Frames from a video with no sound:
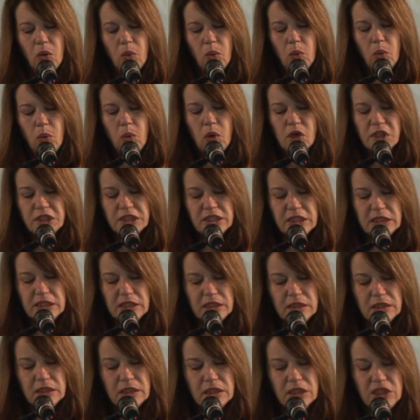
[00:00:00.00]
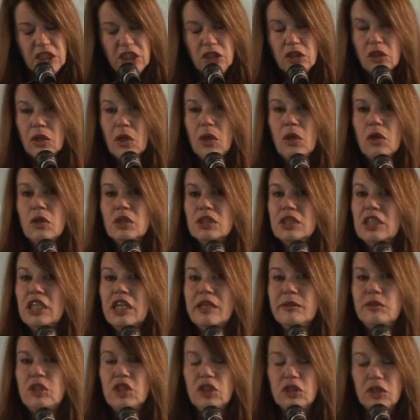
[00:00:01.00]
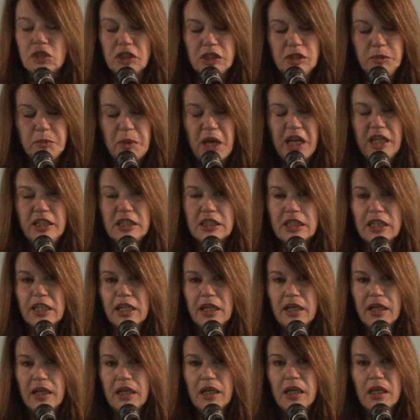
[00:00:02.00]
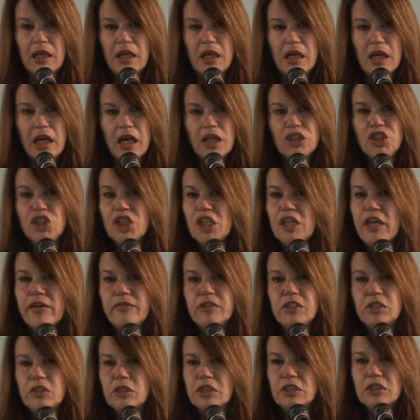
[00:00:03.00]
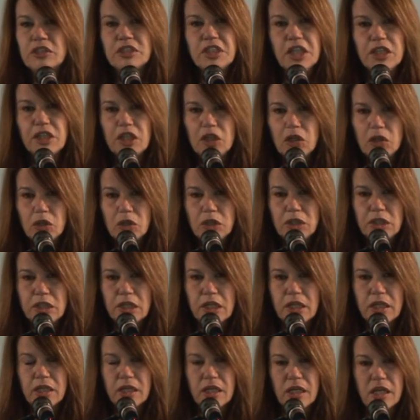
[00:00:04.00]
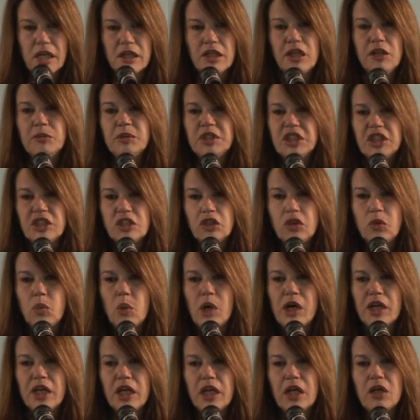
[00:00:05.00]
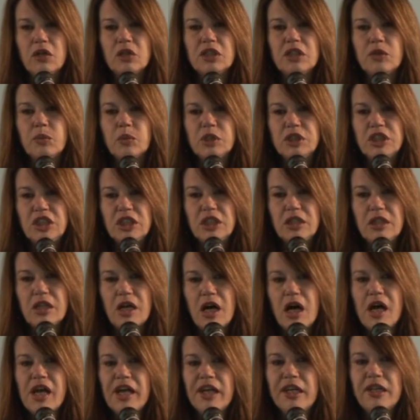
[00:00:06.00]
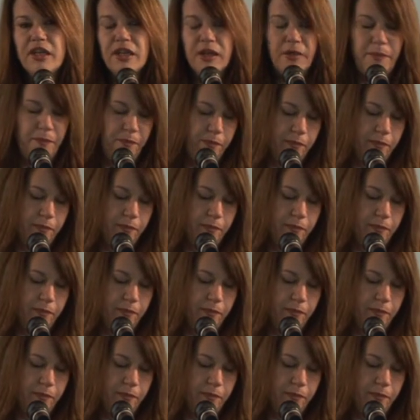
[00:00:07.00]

was that he took a long time to do this painting, and she never grows any older, and he was still working on it when she died.